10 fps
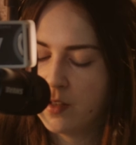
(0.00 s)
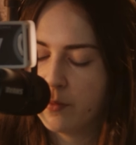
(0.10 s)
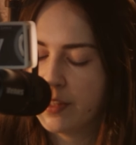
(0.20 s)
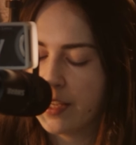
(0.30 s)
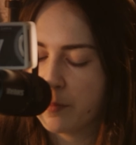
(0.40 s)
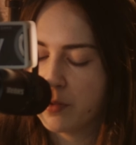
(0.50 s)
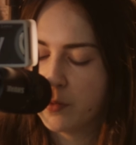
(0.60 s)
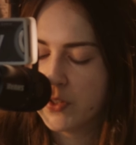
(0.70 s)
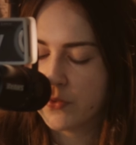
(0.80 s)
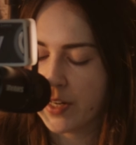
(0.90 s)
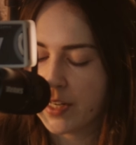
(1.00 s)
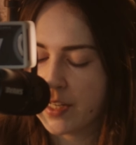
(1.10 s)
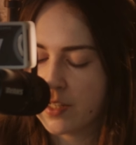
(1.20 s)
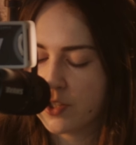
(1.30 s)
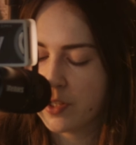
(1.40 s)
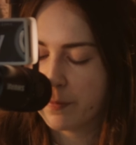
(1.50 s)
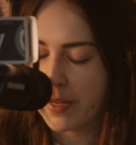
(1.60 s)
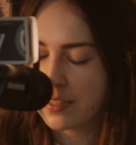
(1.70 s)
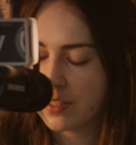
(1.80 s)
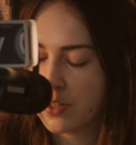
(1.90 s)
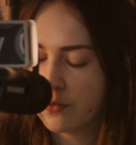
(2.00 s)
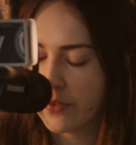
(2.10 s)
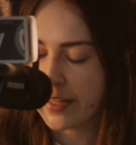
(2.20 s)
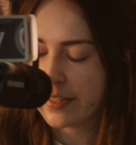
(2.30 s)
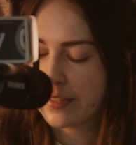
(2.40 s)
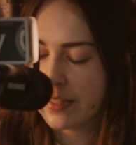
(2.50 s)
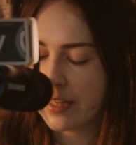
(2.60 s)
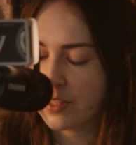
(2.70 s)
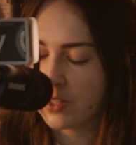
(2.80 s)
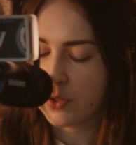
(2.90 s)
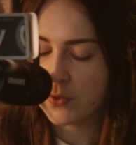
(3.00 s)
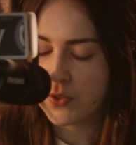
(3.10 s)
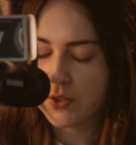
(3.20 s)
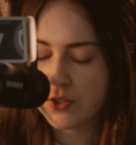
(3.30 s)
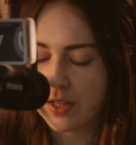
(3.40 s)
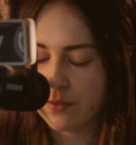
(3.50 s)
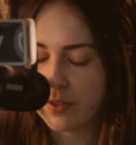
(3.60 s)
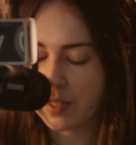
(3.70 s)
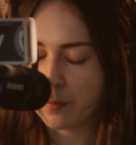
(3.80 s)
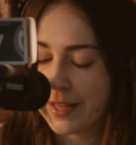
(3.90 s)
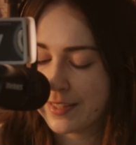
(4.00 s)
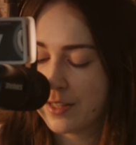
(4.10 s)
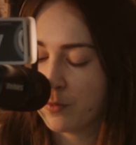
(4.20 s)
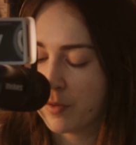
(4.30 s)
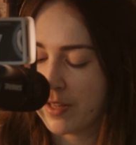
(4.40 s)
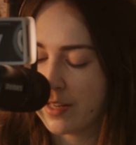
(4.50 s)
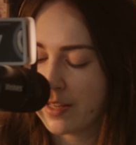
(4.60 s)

When the apple was ready, she painted her face and clothed herself like a peasant woman